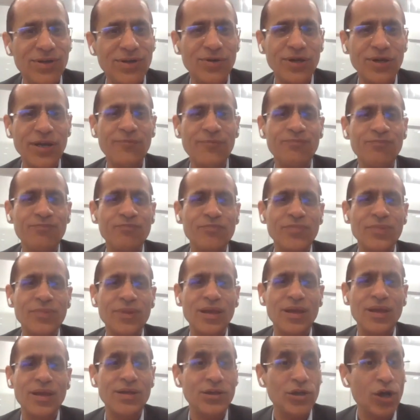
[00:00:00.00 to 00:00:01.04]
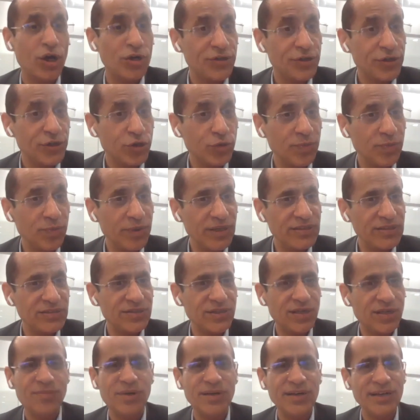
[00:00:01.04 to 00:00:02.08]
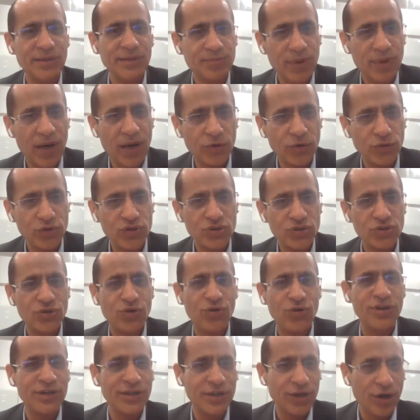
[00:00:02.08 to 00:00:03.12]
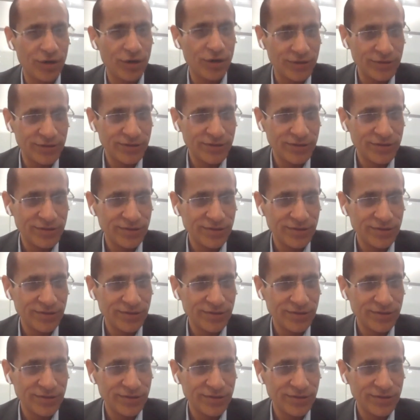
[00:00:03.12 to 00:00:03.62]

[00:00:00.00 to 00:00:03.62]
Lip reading: Okay, not in rupees, but in pounds or in dollars.